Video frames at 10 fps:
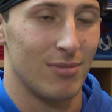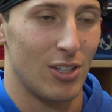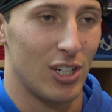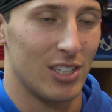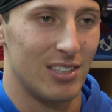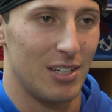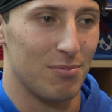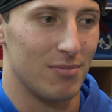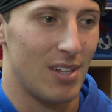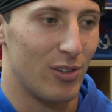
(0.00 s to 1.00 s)
They're a good
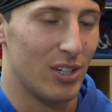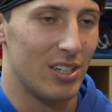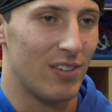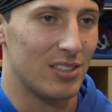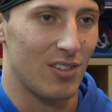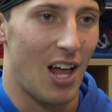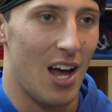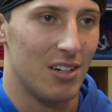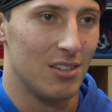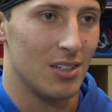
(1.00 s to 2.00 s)
team. They have a good defensive
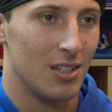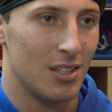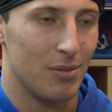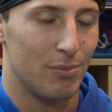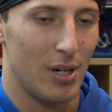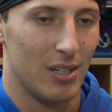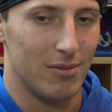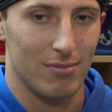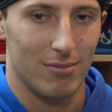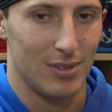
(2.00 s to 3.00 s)
line, but
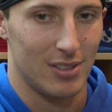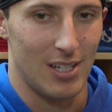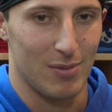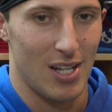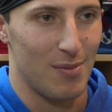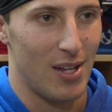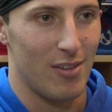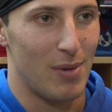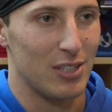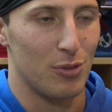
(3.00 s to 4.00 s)
at the same time, not
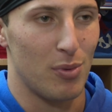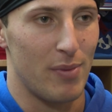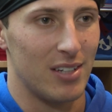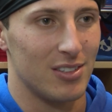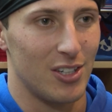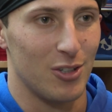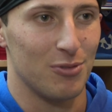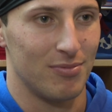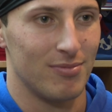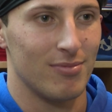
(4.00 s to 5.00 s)
everybody's Superman, so
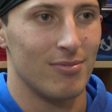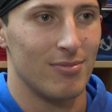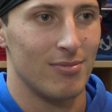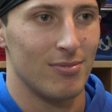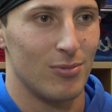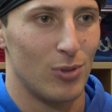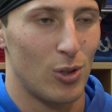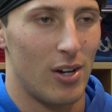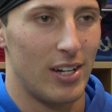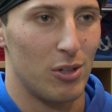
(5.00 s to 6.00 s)
we'll
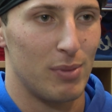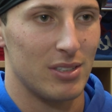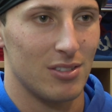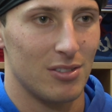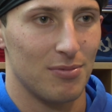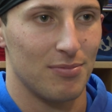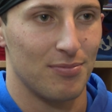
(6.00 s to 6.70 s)
go out and handle business.